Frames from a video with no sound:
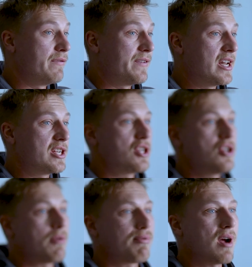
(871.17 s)
you
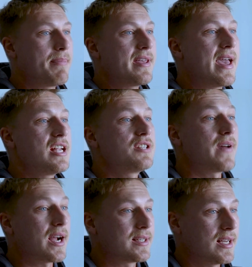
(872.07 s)
finish your Preppy
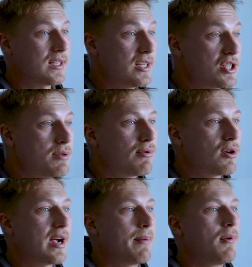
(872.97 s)
HVAC technician
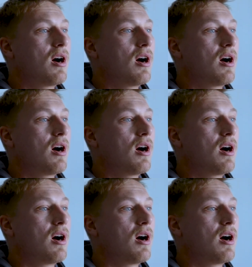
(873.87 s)
program